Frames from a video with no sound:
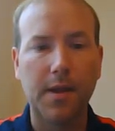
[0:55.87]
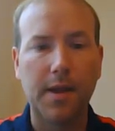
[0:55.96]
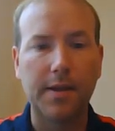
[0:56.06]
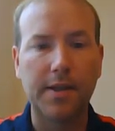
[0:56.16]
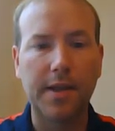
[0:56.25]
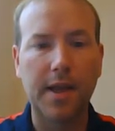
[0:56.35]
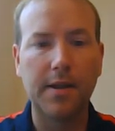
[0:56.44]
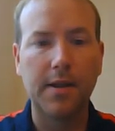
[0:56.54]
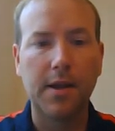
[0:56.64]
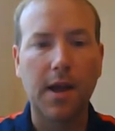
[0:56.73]

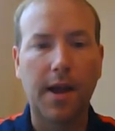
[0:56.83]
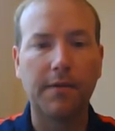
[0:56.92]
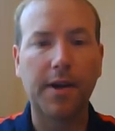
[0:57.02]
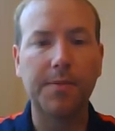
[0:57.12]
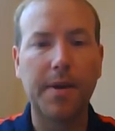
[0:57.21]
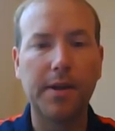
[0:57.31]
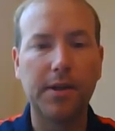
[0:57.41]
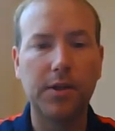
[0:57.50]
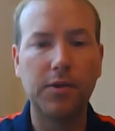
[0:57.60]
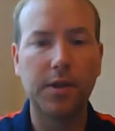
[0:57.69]
Instead, I recommend
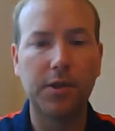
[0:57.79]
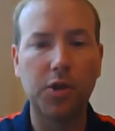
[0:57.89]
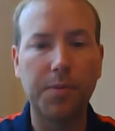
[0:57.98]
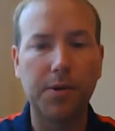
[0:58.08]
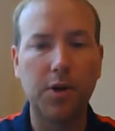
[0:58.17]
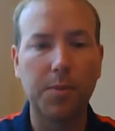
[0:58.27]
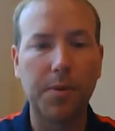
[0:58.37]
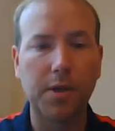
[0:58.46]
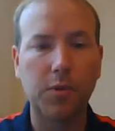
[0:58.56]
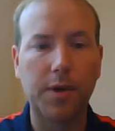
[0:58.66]
using Jupyter
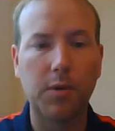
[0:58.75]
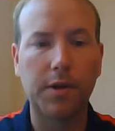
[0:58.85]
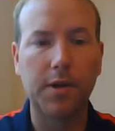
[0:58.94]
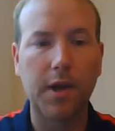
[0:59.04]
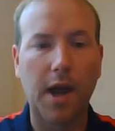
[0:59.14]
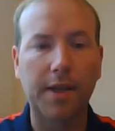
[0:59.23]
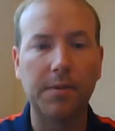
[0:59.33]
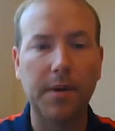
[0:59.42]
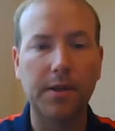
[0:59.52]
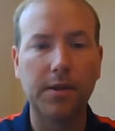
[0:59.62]
Notebooks when you want to
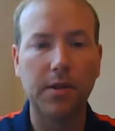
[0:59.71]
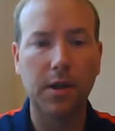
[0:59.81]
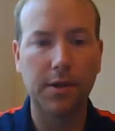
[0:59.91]
document